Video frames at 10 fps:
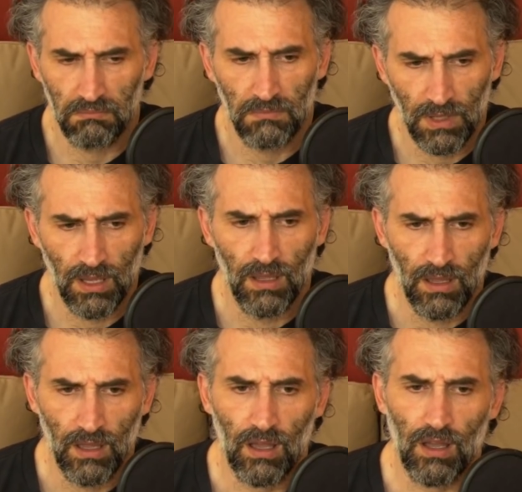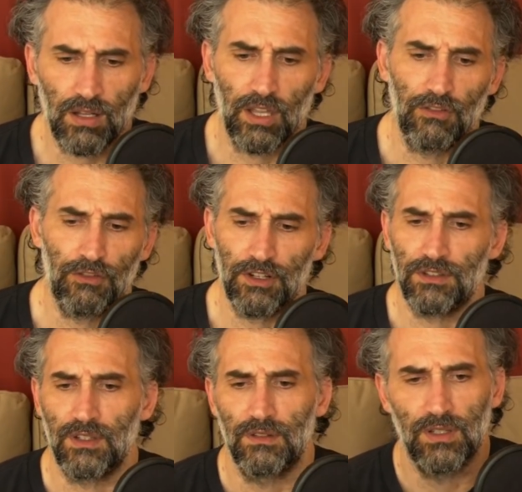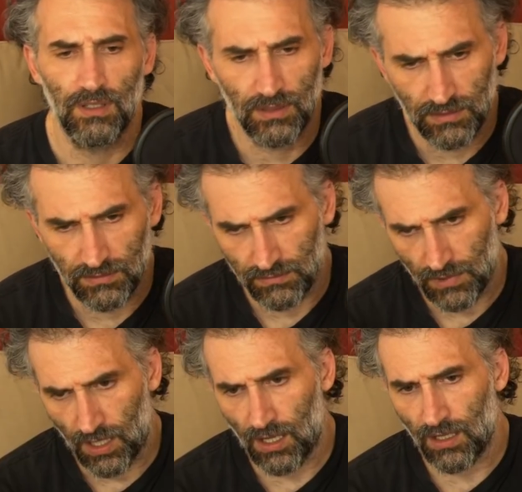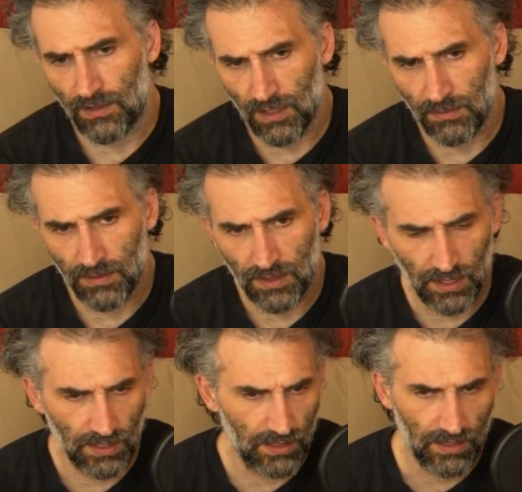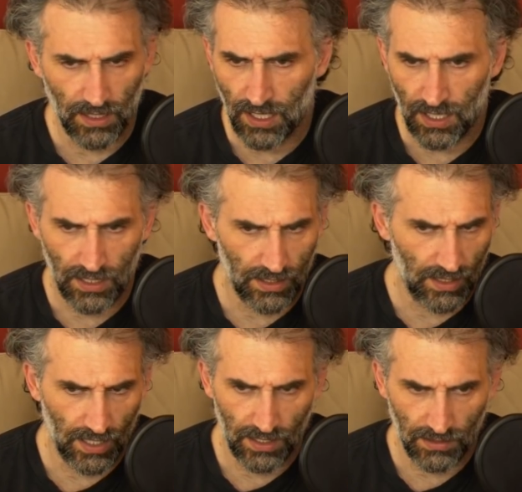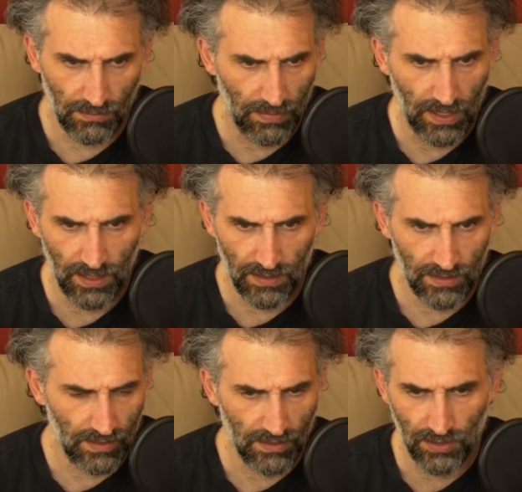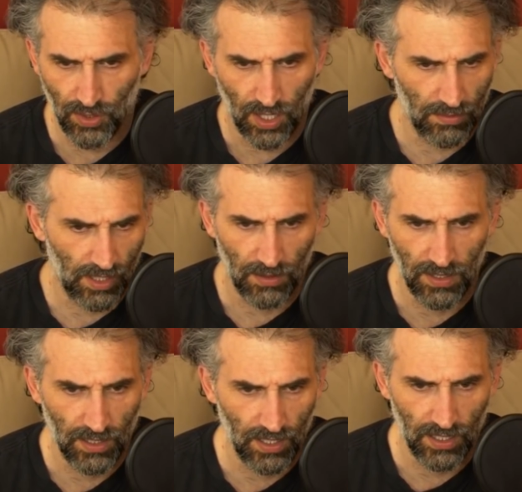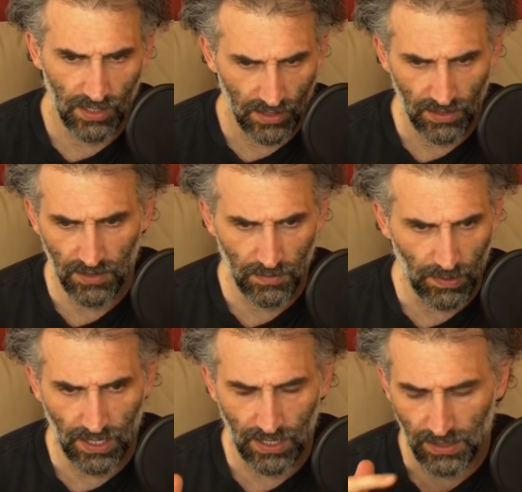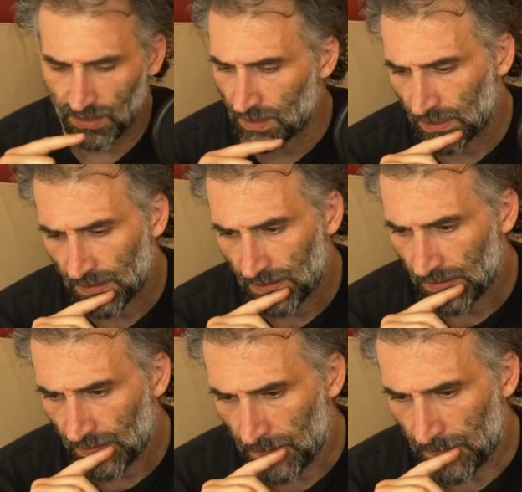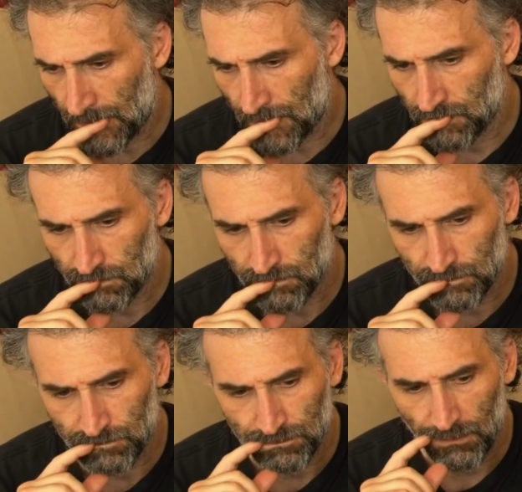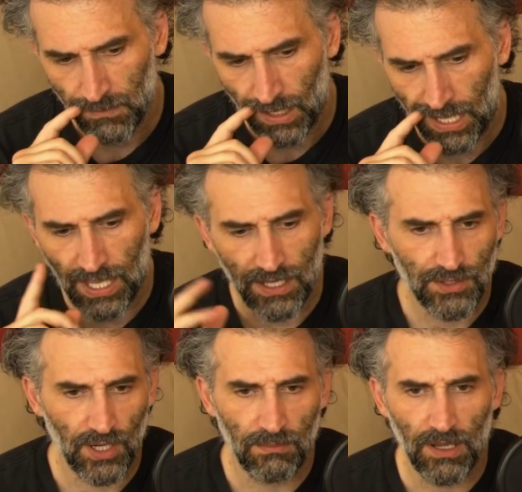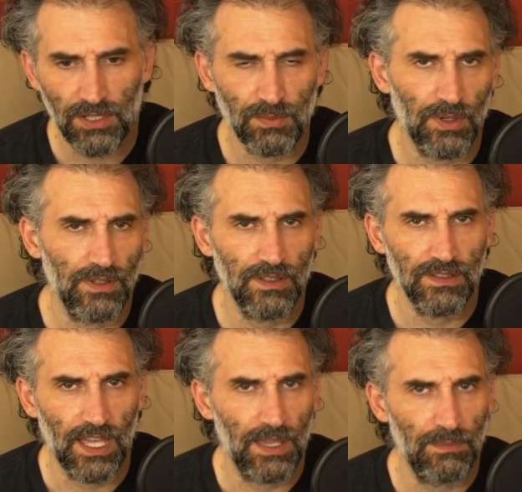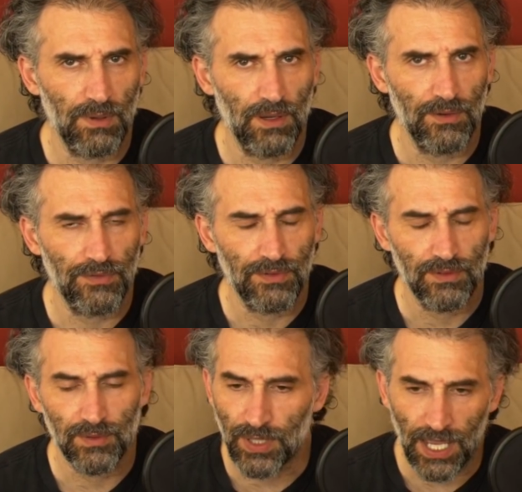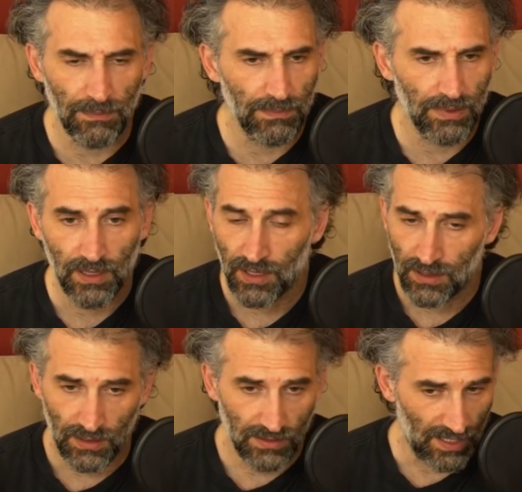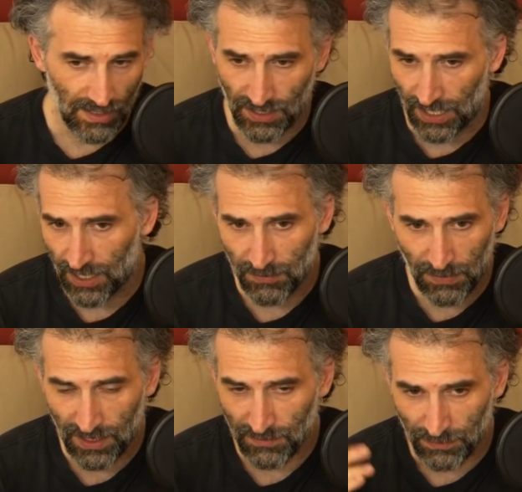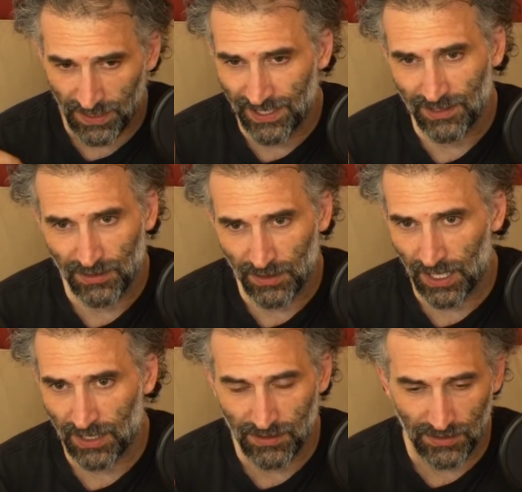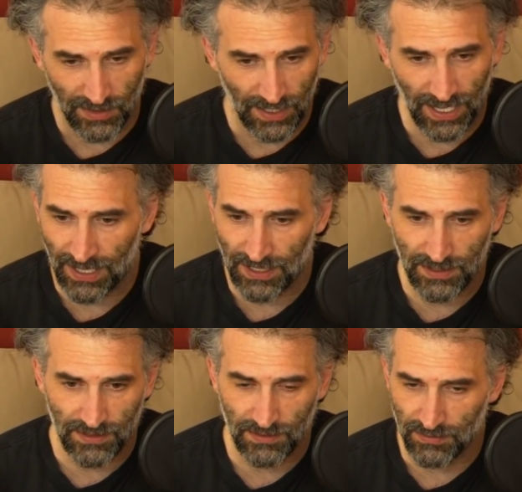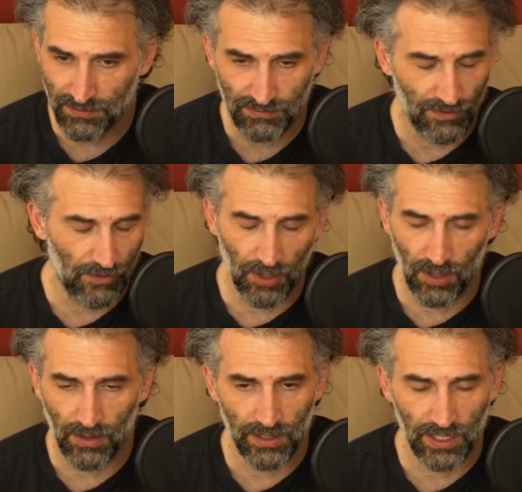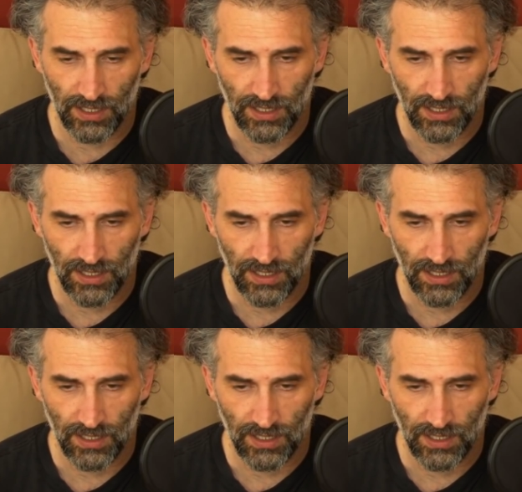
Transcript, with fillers: lugar. Okay, first of all, awesome the guitar and the bass and the drum coming in in this part. Um, I enjoy much more this type of rap. There's an entire band playing together, the guys flowing